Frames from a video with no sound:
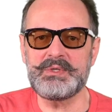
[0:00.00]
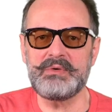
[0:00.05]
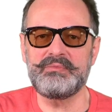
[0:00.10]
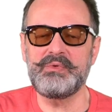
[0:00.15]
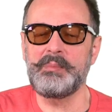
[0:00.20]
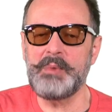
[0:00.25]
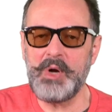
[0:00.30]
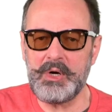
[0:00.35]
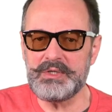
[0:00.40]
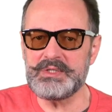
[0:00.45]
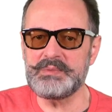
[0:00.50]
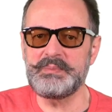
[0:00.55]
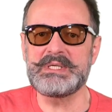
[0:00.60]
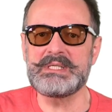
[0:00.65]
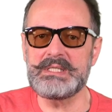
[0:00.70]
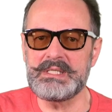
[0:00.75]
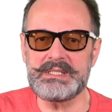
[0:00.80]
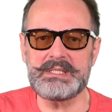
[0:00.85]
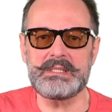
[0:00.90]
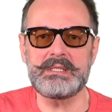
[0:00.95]
of humongous
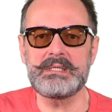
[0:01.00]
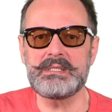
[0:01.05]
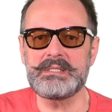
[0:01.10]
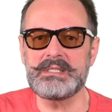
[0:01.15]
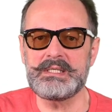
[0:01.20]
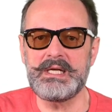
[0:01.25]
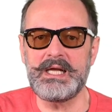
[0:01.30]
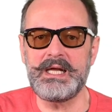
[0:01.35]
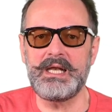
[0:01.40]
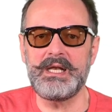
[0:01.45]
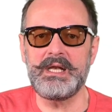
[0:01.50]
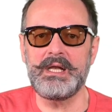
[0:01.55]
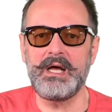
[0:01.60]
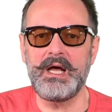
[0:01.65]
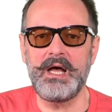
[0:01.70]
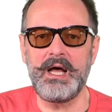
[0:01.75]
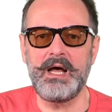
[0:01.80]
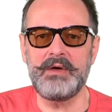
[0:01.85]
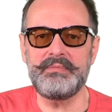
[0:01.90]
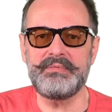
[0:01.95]
businesses in
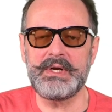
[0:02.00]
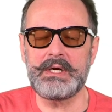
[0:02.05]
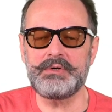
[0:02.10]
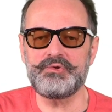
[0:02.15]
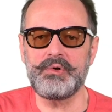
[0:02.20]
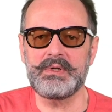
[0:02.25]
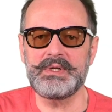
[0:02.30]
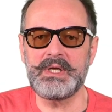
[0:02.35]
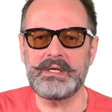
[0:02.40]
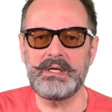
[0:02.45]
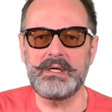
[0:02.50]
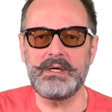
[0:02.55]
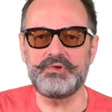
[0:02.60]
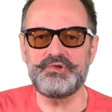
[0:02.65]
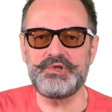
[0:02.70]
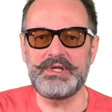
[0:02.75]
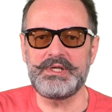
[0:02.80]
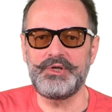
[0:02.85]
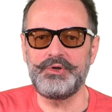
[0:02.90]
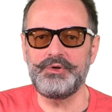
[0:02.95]
financial technology
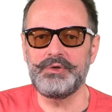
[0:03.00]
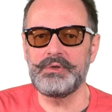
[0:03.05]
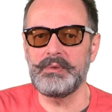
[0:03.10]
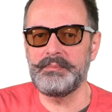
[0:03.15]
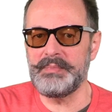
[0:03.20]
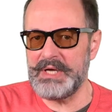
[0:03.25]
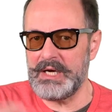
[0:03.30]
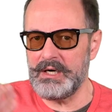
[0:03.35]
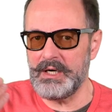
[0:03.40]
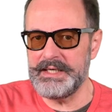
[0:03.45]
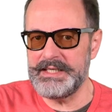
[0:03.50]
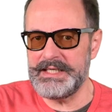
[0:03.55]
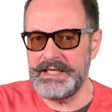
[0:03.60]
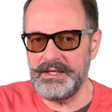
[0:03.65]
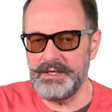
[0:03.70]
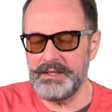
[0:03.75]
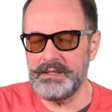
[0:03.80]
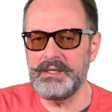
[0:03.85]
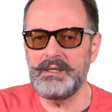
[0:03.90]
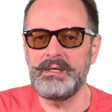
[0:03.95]
in Europe are
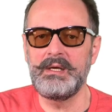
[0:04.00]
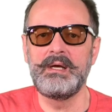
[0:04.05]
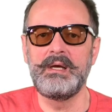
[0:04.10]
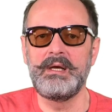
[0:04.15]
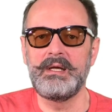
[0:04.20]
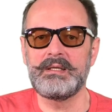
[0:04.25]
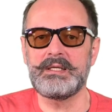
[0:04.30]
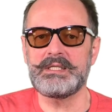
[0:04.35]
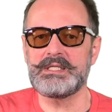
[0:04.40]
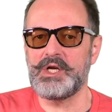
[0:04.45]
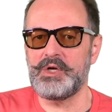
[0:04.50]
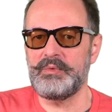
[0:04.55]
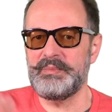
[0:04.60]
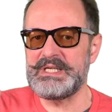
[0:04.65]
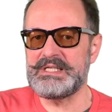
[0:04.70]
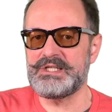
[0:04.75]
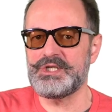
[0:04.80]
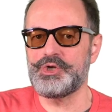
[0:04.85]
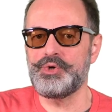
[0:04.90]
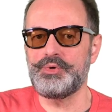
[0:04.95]
needed. There's going to be
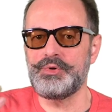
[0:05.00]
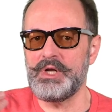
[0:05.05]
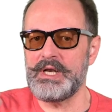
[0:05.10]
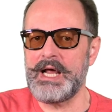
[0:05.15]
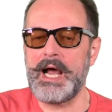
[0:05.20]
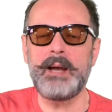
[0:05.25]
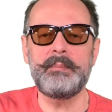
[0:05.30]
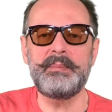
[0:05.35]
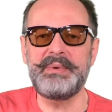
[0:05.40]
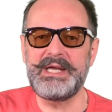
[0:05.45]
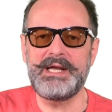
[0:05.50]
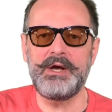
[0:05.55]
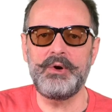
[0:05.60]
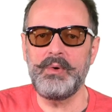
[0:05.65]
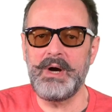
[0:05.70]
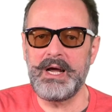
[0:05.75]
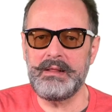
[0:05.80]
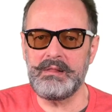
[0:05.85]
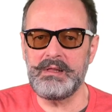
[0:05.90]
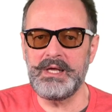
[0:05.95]
soon an IPO,
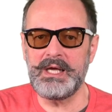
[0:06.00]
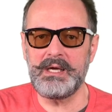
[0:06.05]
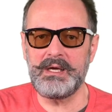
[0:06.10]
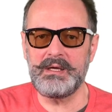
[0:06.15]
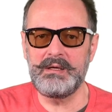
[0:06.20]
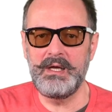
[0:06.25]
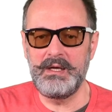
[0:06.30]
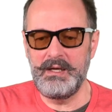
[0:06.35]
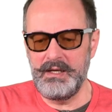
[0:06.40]
I think.